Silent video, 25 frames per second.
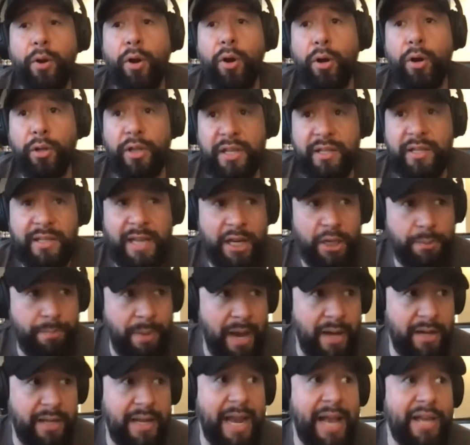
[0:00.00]
early stage
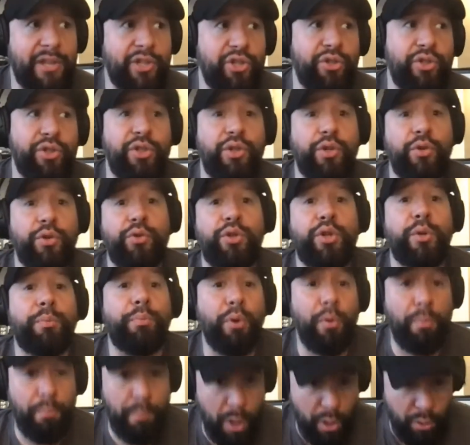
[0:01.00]
podcasters to
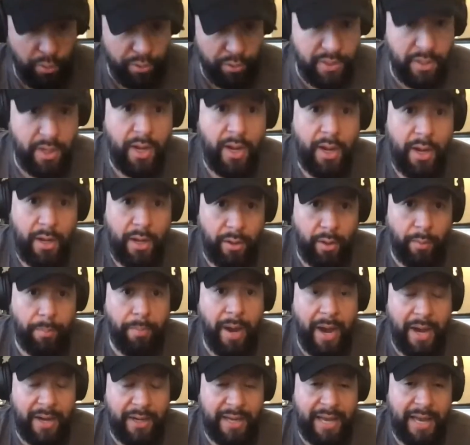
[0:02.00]
promote their
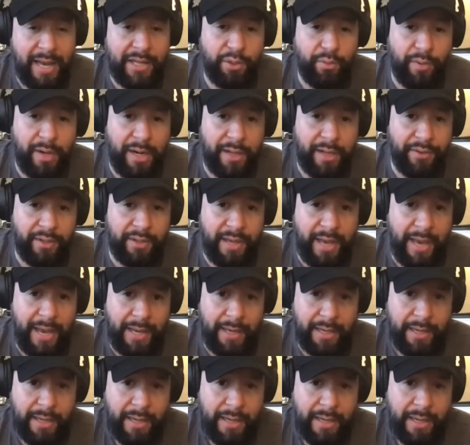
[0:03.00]
podcast right out the gate.